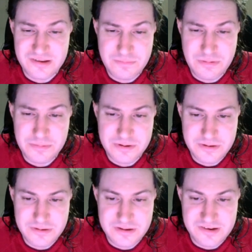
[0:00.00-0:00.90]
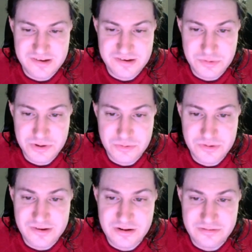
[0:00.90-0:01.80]
Probably the easiest way to
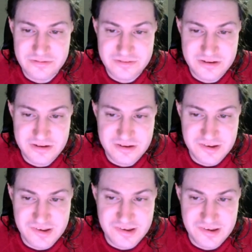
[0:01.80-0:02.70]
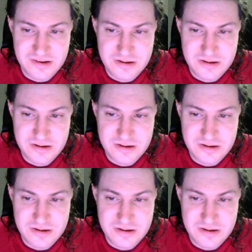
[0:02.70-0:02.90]
resolve is